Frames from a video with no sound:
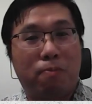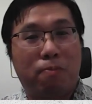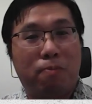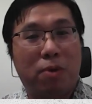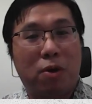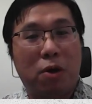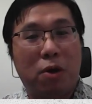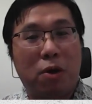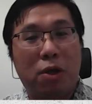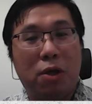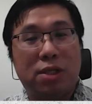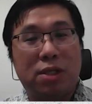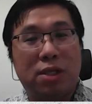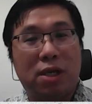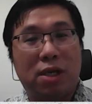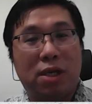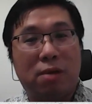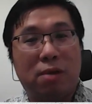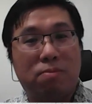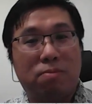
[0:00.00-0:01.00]
because
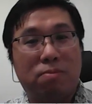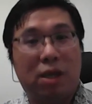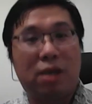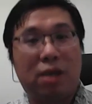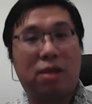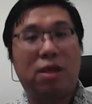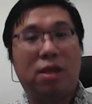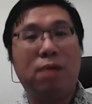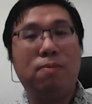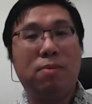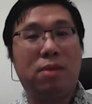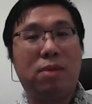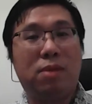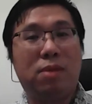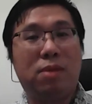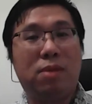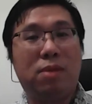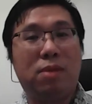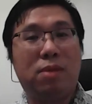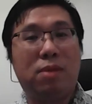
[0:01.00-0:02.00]
they deem
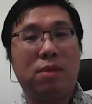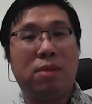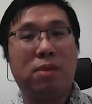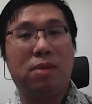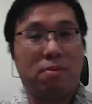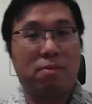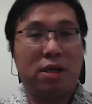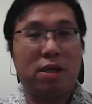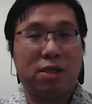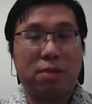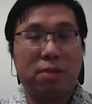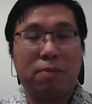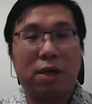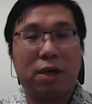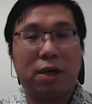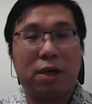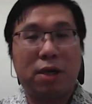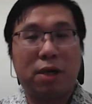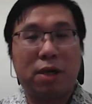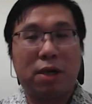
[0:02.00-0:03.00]
the Malaysian
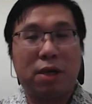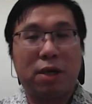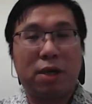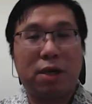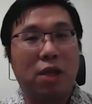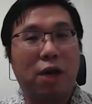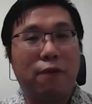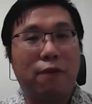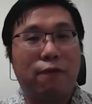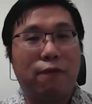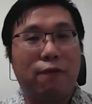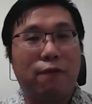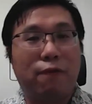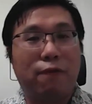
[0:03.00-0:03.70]
market small enough,